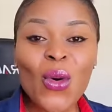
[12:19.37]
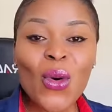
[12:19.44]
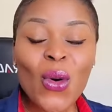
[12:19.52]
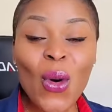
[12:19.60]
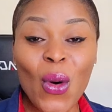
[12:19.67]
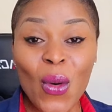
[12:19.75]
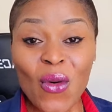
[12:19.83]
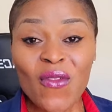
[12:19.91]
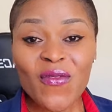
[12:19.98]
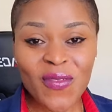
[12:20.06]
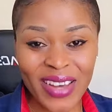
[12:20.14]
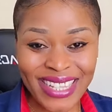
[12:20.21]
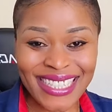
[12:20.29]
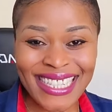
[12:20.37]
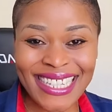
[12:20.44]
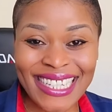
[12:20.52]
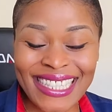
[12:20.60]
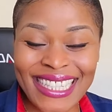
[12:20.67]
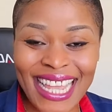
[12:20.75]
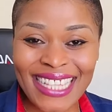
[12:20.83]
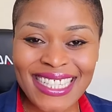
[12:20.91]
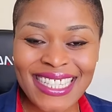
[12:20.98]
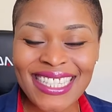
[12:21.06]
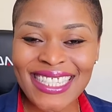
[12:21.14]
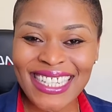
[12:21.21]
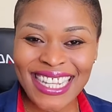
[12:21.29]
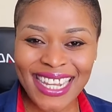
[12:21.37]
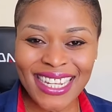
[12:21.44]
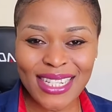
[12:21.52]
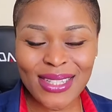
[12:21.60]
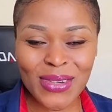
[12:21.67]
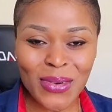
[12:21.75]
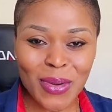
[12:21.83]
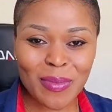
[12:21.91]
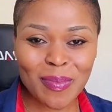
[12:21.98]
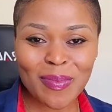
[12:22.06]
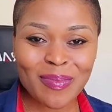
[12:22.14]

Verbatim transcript: who facilitates the daily scrum?